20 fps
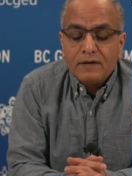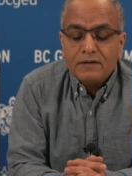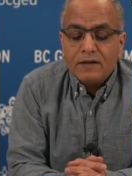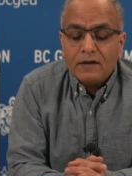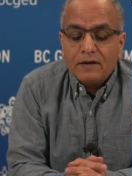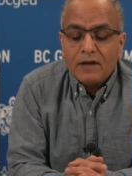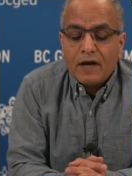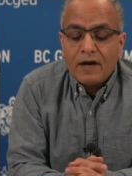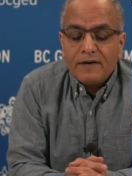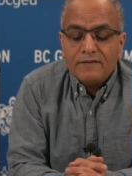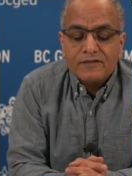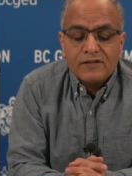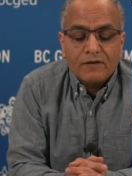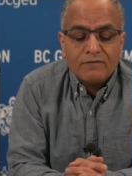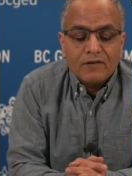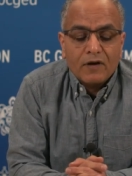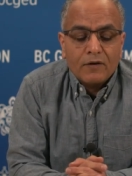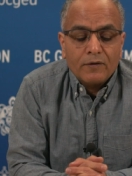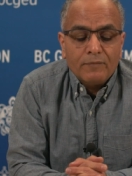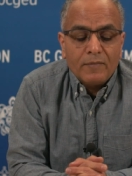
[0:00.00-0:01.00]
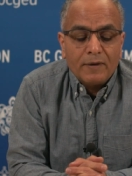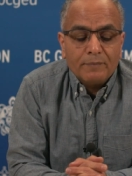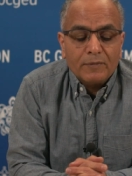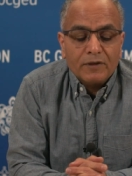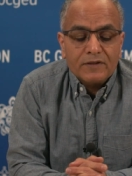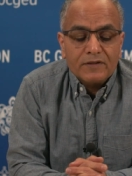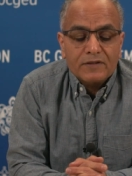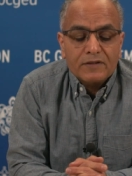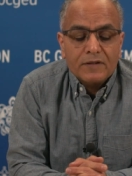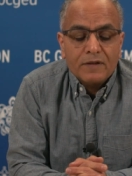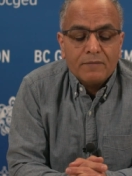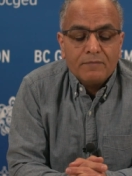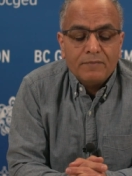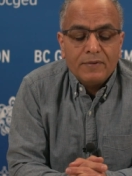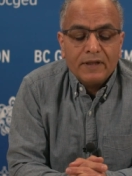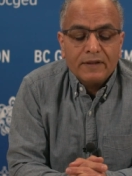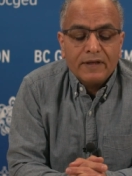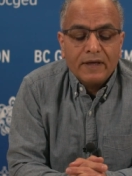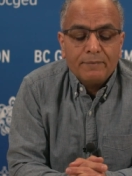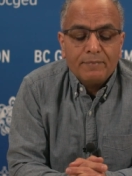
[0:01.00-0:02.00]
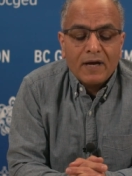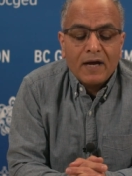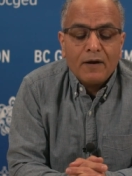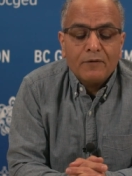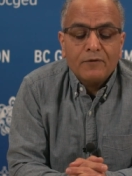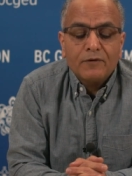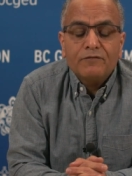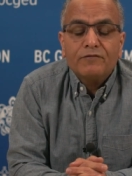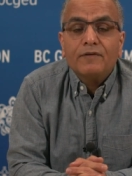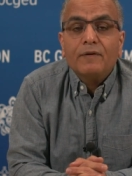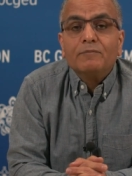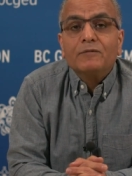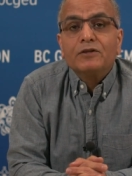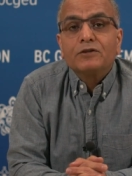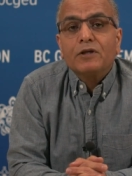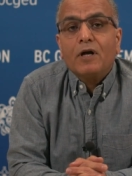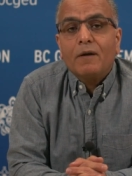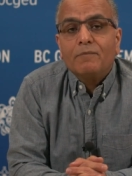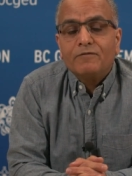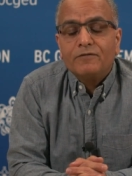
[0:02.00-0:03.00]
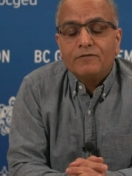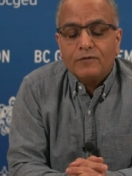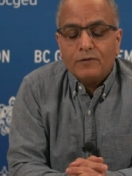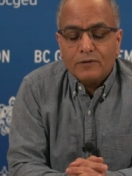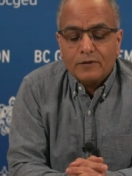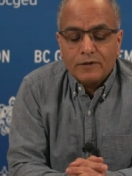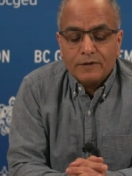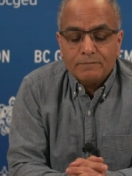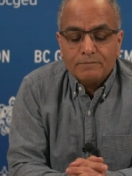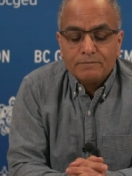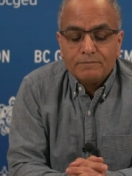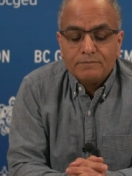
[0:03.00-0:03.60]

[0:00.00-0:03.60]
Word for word: the lives of our members building power from the shop floor.